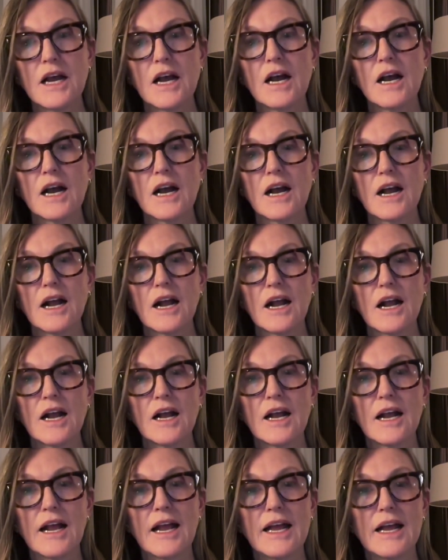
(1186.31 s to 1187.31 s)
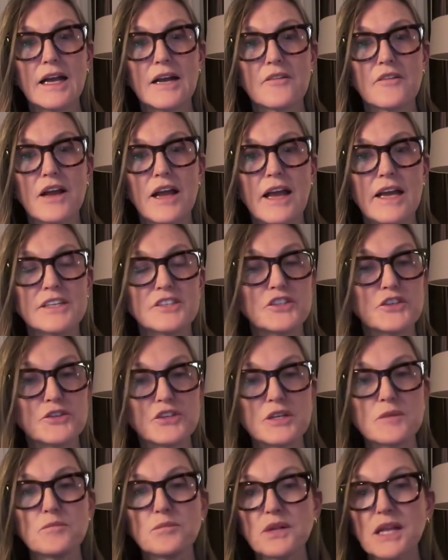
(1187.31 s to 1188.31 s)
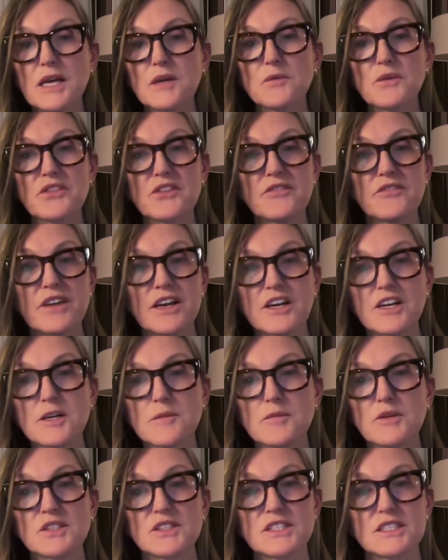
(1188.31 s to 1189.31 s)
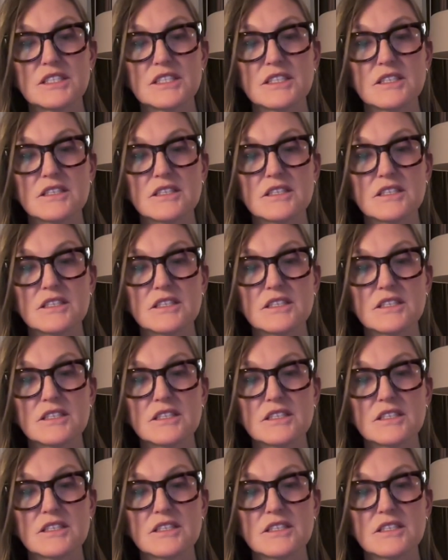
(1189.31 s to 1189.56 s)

And you can play with the variables to,